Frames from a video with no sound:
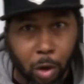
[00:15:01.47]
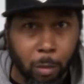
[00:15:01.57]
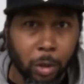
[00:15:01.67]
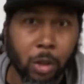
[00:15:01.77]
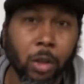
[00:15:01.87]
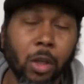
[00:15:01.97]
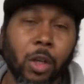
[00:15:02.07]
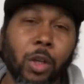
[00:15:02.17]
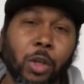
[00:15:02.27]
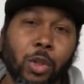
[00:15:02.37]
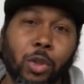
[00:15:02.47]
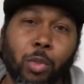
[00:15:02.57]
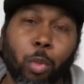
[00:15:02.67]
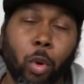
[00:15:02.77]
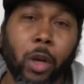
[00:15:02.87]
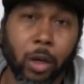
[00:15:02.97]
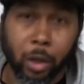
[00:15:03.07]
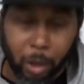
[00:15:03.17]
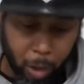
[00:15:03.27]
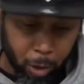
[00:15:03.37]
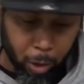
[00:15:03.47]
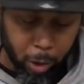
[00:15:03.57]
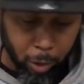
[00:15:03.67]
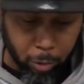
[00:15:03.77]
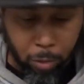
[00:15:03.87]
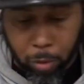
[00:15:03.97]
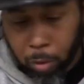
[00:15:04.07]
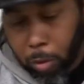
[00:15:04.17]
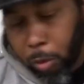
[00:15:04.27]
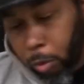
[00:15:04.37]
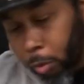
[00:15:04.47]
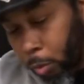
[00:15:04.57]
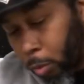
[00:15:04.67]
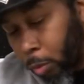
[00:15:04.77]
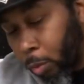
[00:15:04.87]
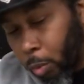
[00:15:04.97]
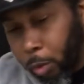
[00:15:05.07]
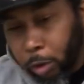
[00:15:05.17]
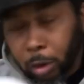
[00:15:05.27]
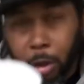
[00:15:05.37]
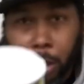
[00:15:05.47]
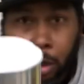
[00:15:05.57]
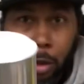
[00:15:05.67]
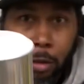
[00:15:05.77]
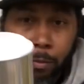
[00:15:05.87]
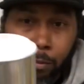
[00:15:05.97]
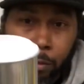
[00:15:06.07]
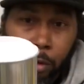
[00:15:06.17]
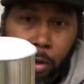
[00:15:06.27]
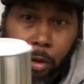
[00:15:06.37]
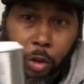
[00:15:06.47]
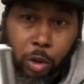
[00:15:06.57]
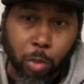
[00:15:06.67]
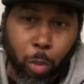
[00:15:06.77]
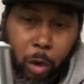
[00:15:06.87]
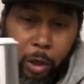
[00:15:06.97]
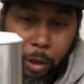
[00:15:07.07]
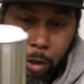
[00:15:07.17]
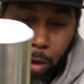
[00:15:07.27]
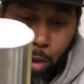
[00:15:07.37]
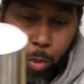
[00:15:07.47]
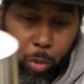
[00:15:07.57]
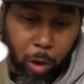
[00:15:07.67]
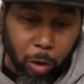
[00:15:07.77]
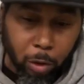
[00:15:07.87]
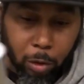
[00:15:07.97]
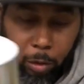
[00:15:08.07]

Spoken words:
me spraying the Cadillac with the SprayIT's little brother,